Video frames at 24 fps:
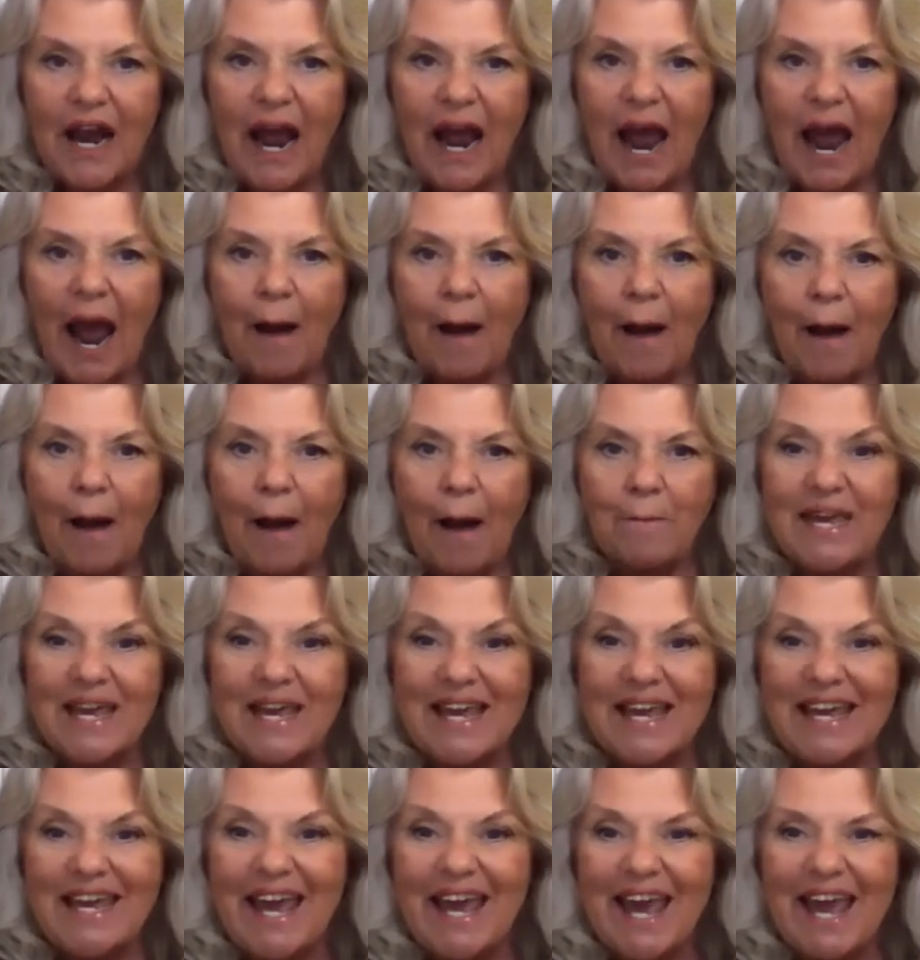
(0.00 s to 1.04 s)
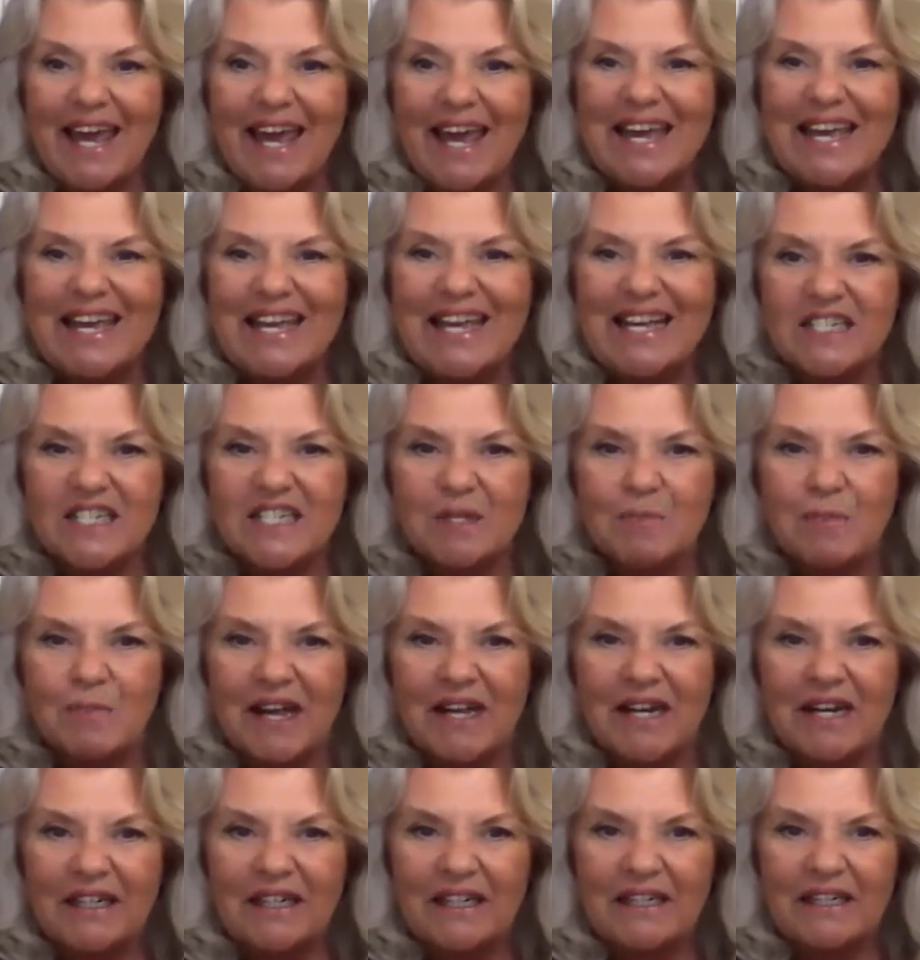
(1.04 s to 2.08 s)
at PK
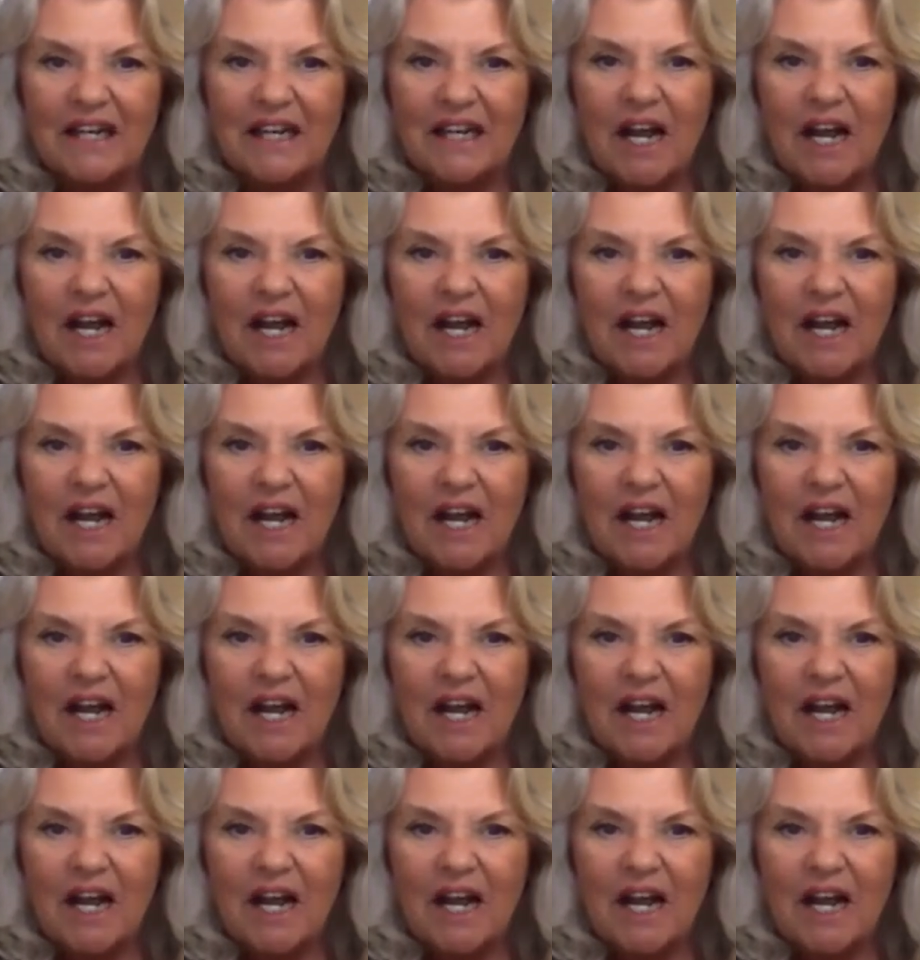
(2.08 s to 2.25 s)
Eastman.